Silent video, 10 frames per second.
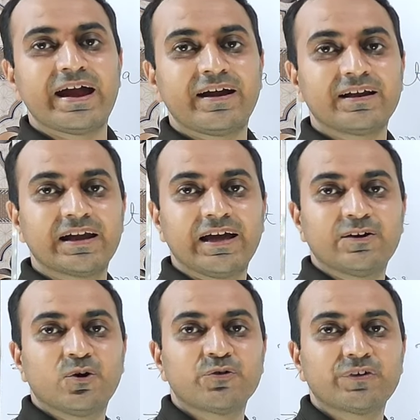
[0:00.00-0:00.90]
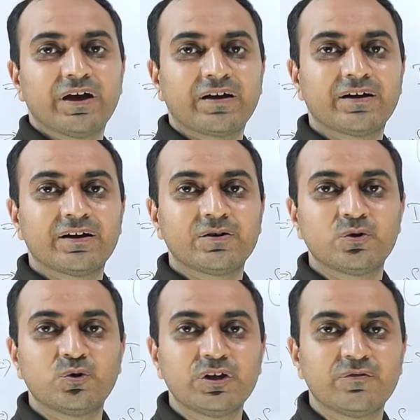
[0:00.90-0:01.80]
And line loss occur
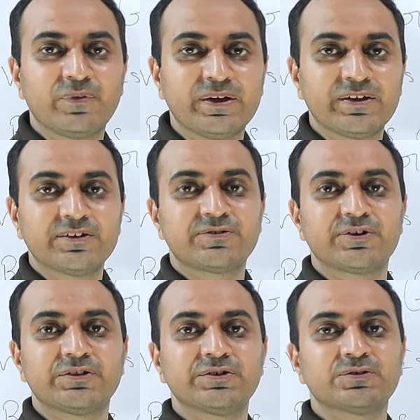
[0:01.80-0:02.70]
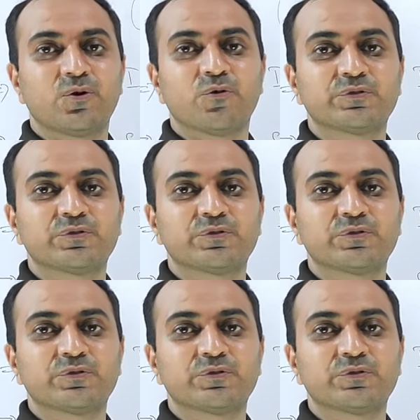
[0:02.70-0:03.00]
during various stages